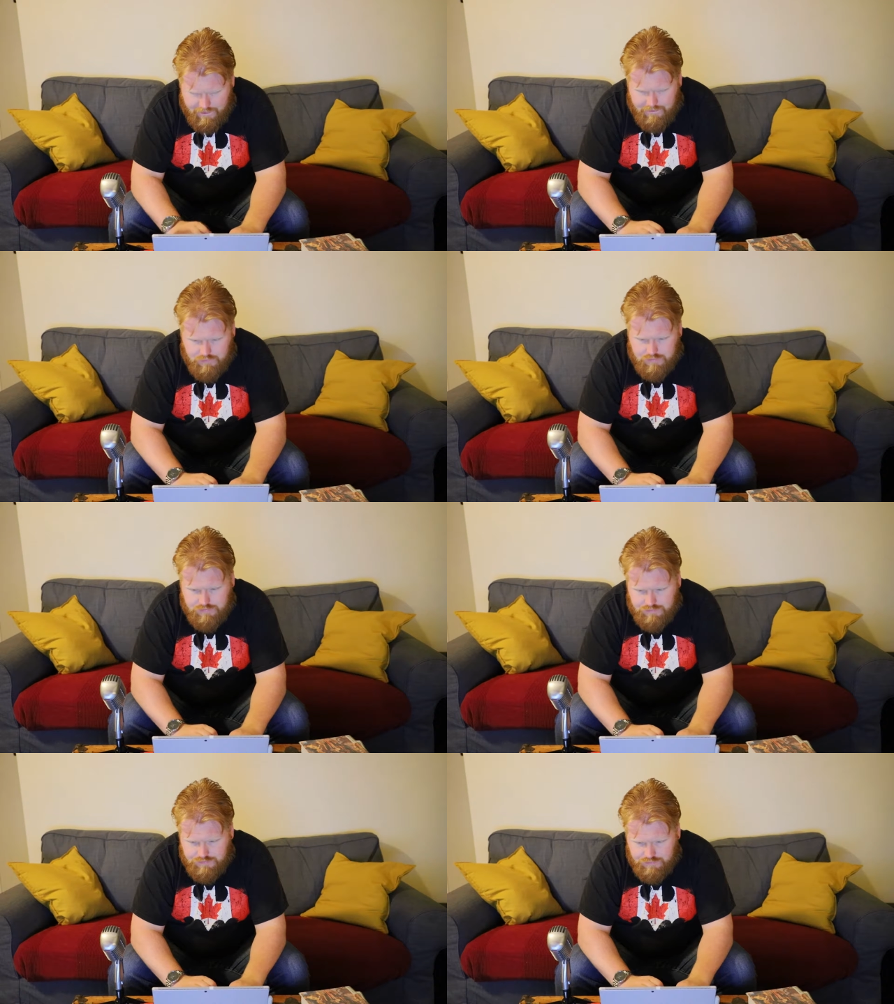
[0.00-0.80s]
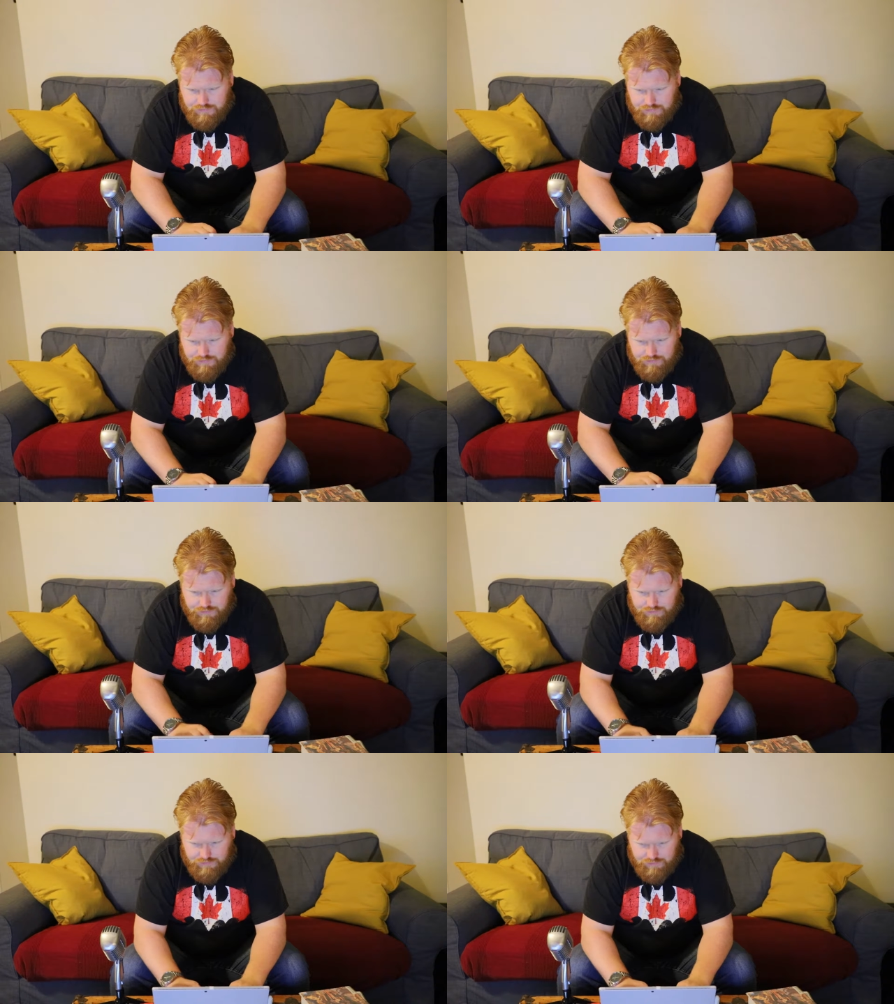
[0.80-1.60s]

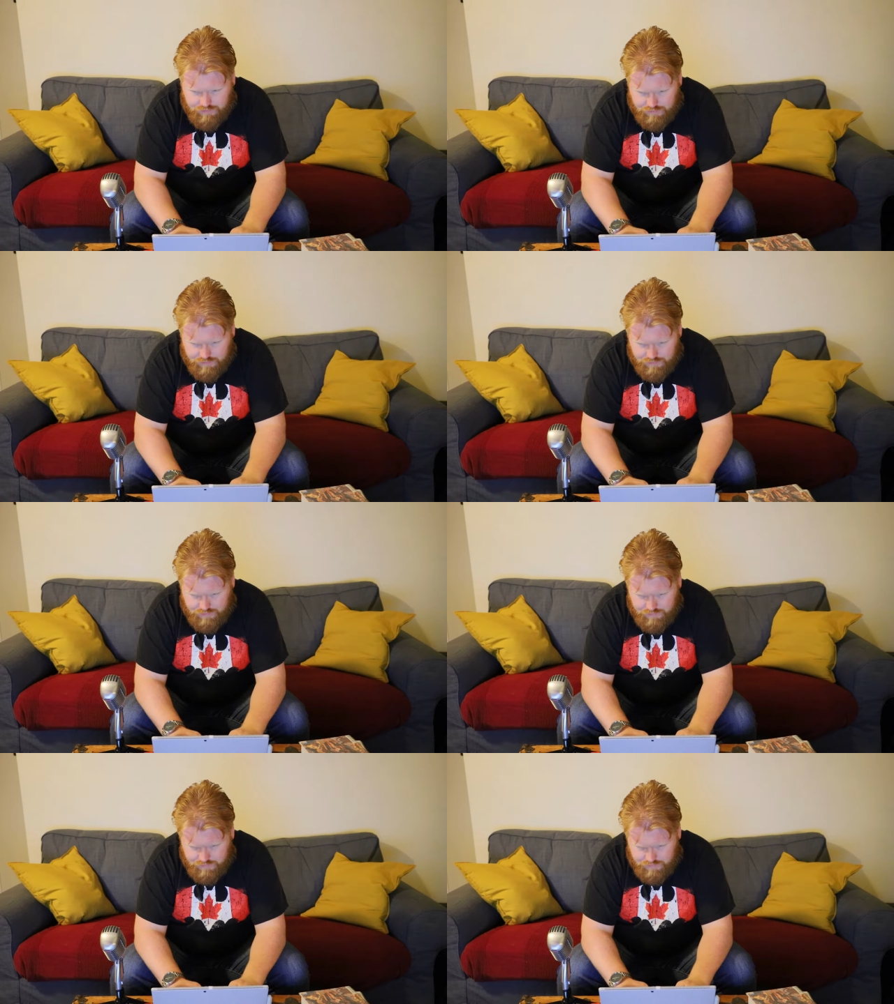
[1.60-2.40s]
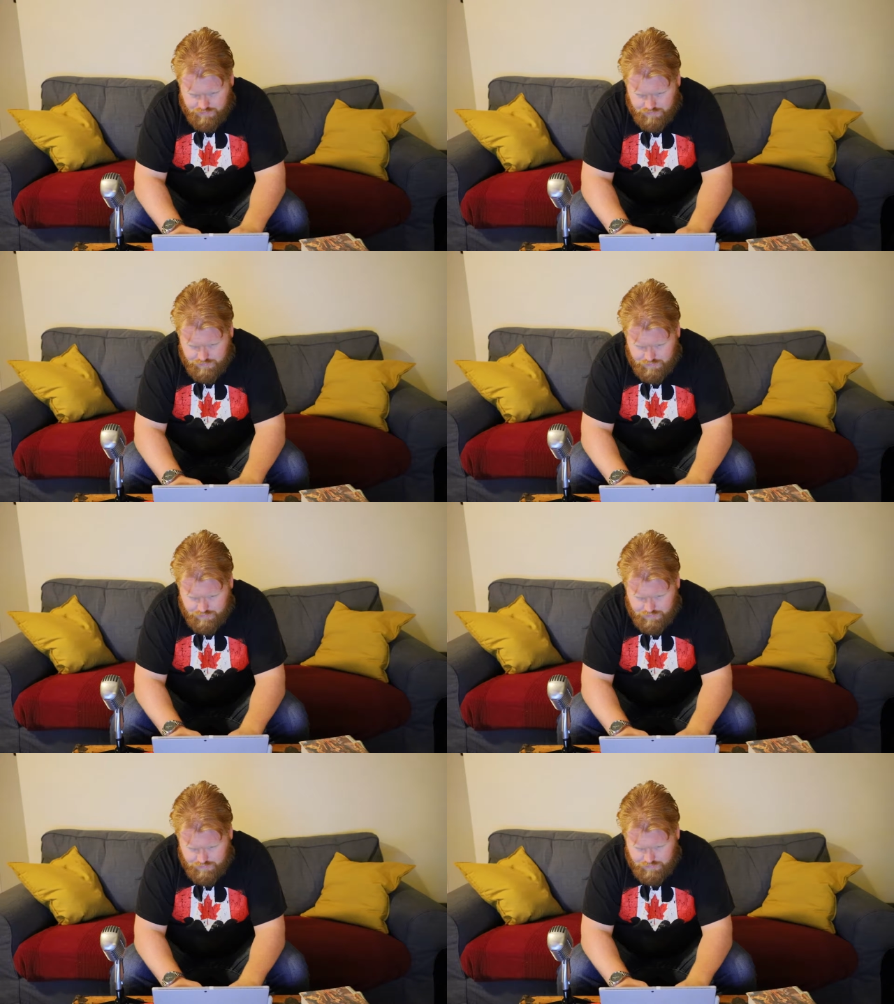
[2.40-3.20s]

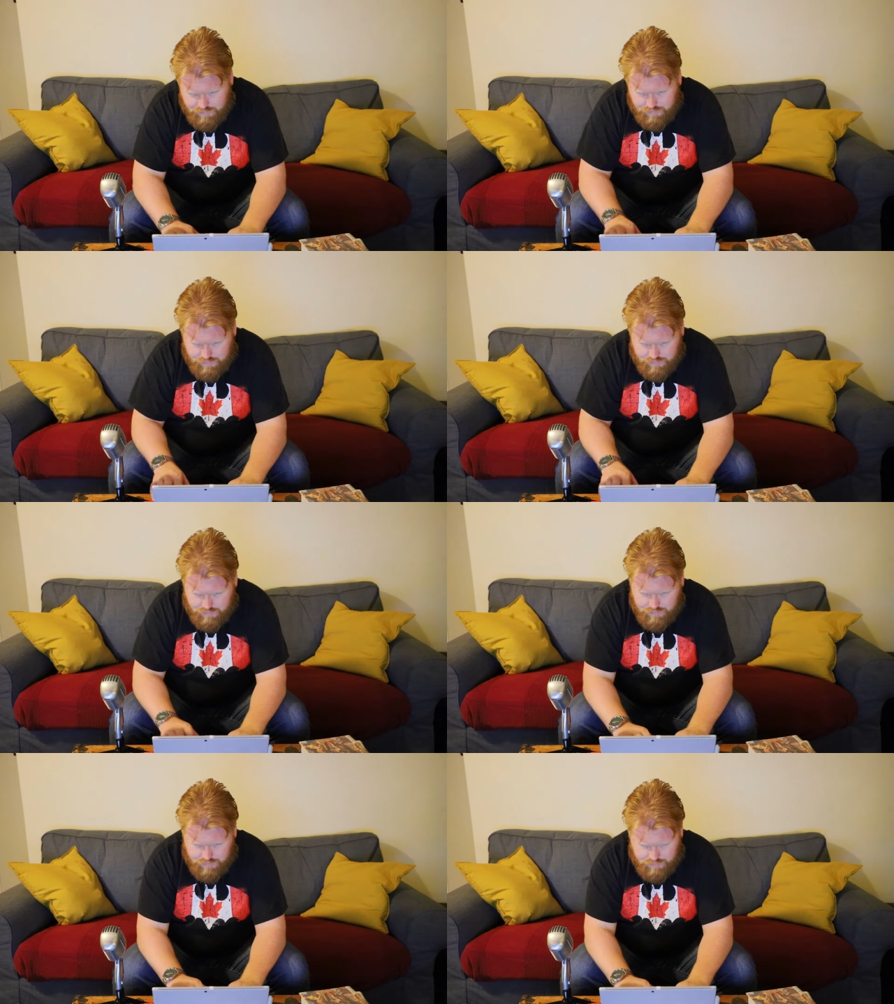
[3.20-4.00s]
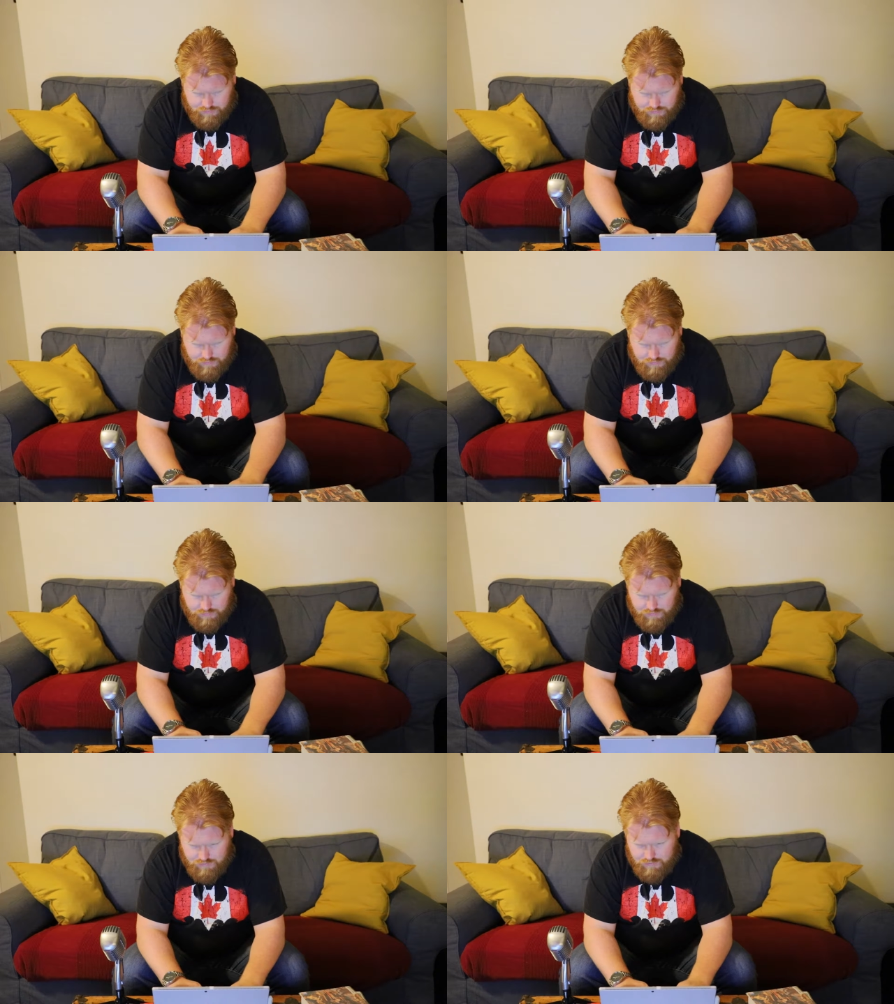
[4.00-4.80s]

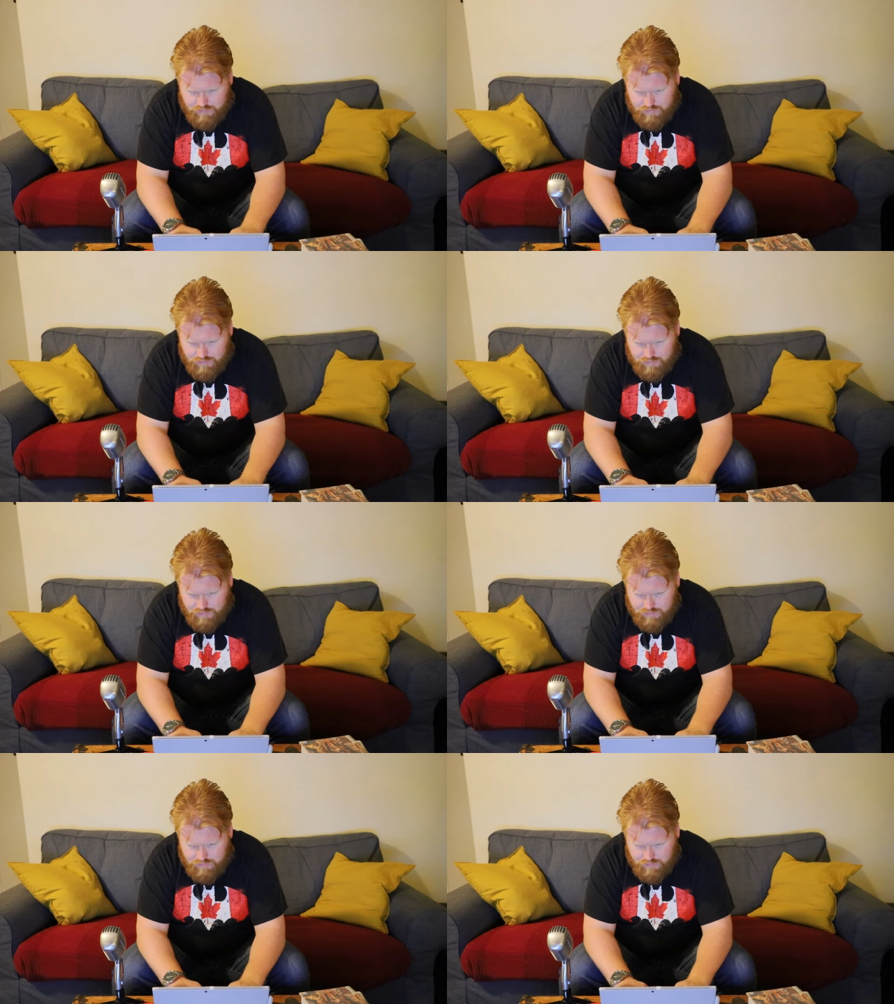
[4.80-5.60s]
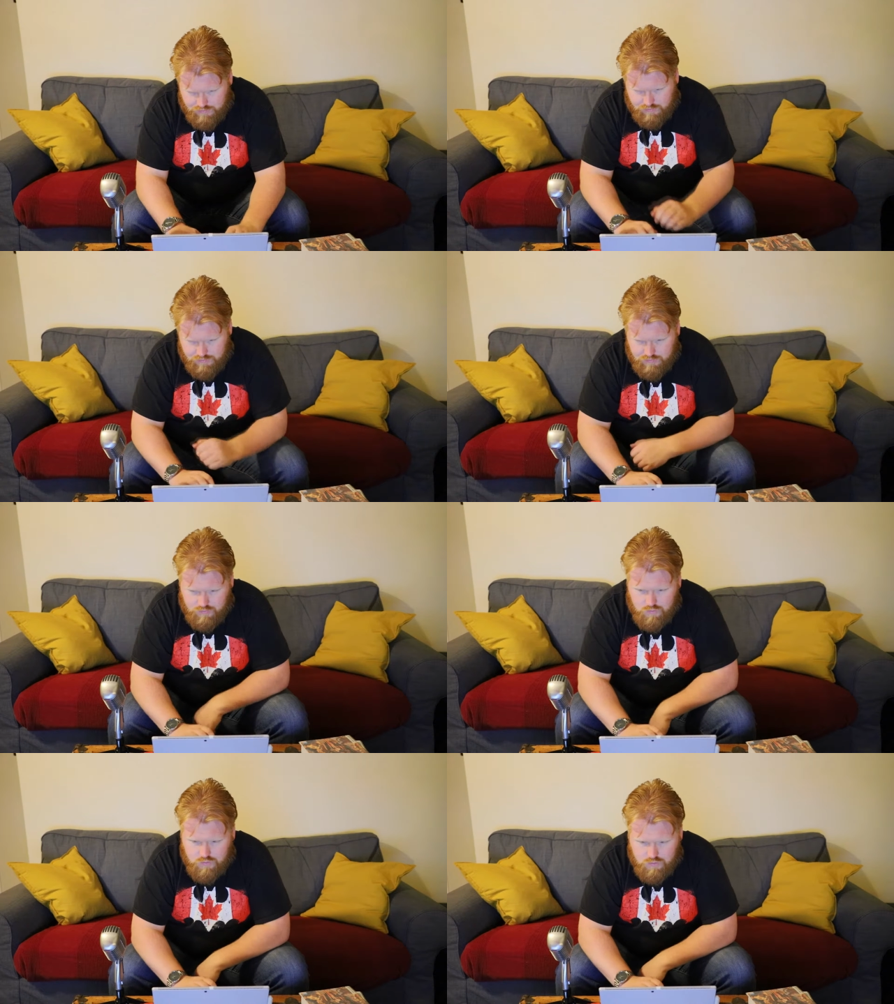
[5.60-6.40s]

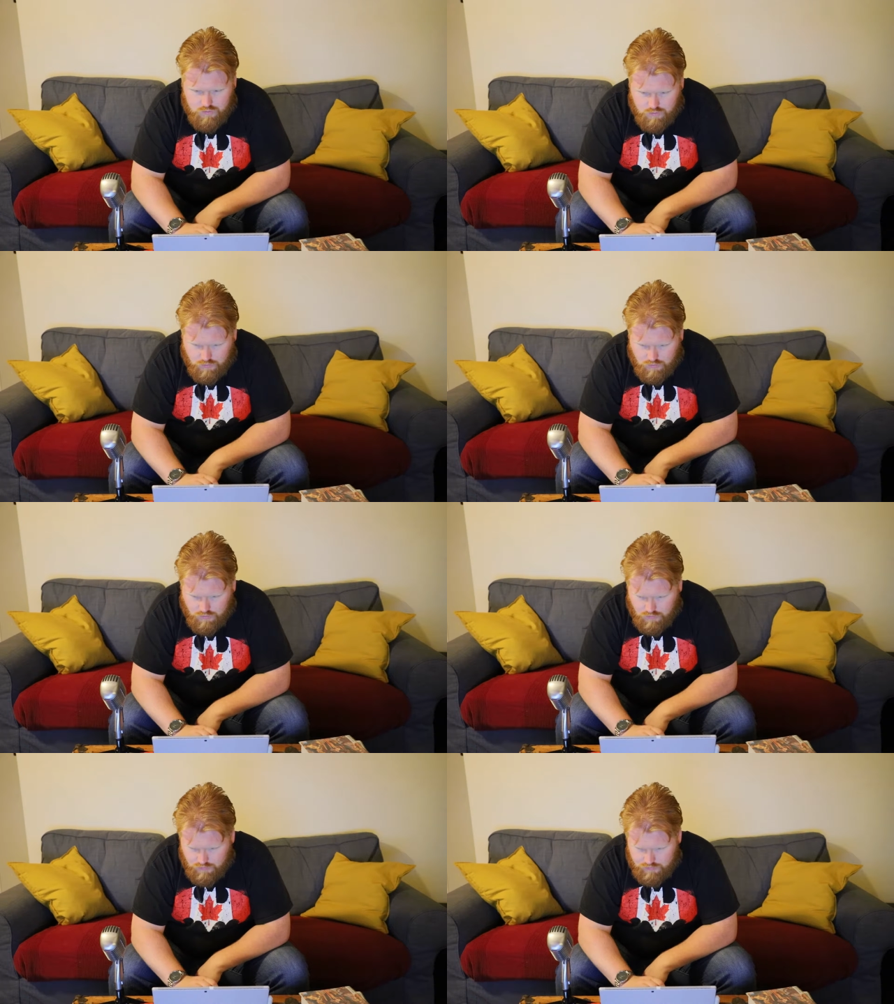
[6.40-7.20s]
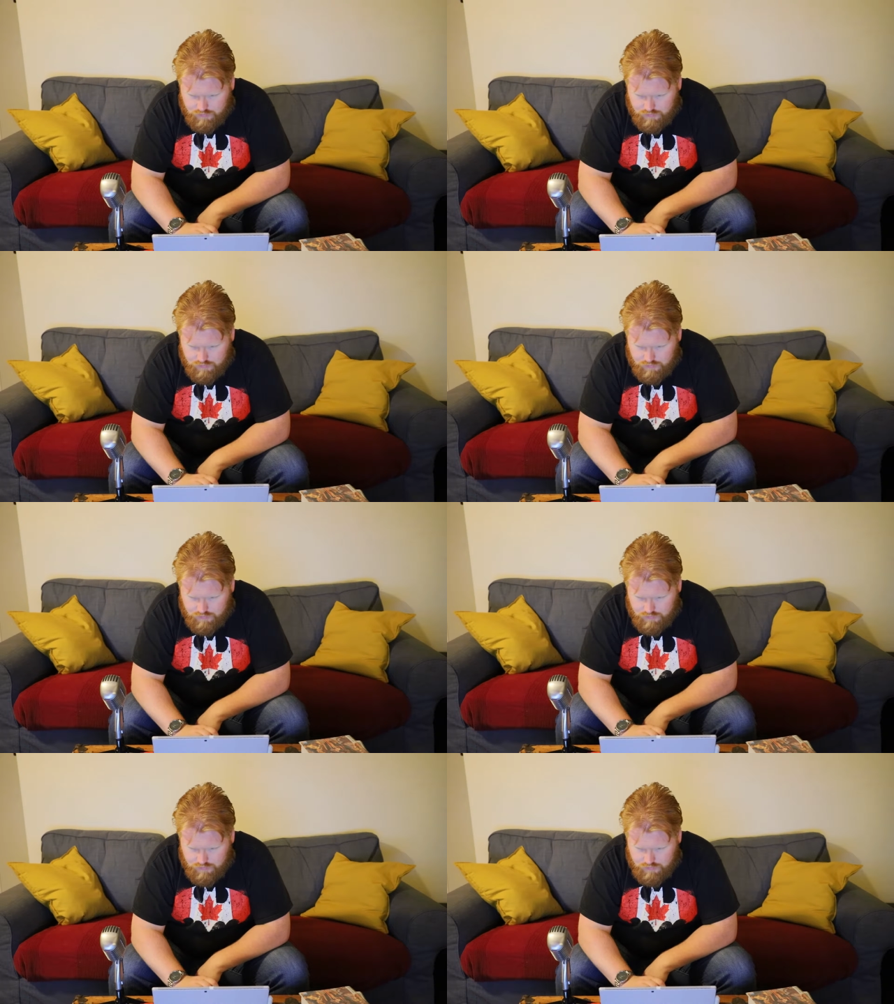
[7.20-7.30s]
[no speech]